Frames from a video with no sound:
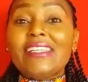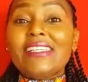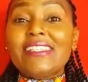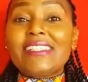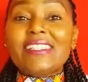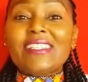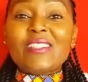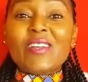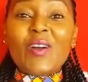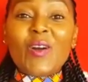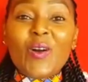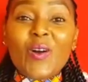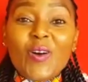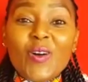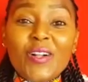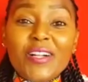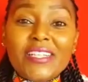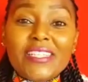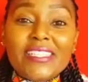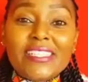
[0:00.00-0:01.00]
is
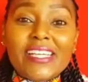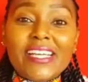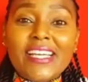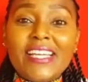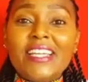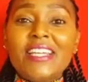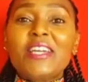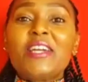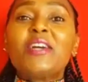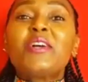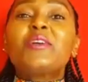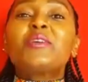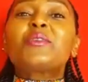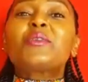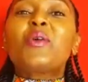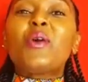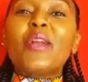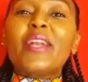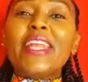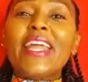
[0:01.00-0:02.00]
called
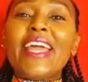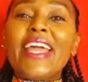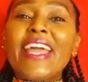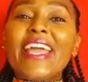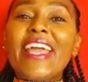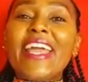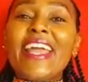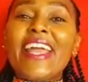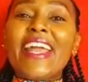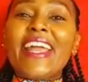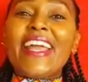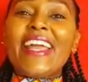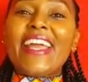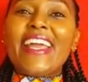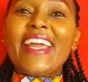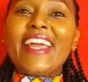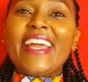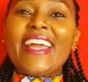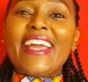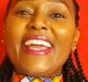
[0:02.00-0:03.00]

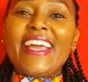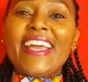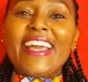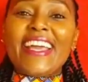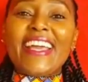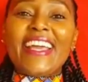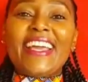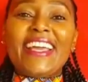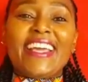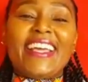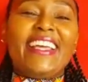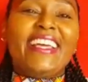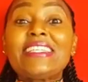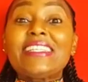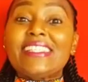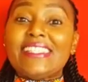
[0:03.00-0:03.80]
RuDi.